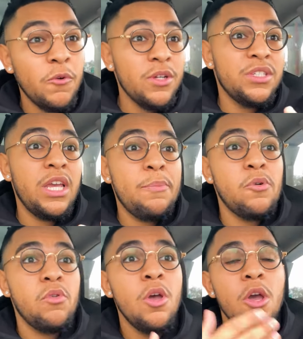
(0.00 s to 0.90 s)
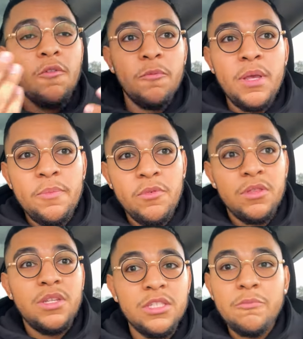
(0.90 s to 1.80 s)
For example, for people
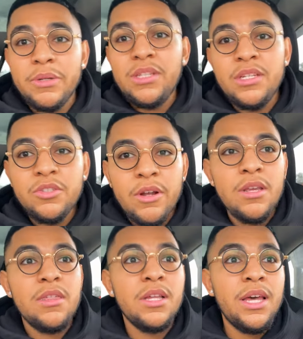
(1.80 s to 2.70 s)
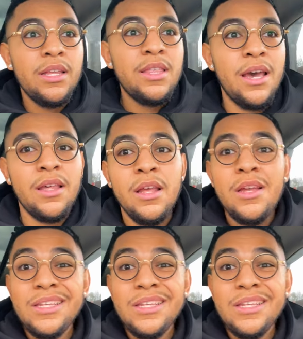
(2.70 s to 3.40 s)
with disabilities or anything like that,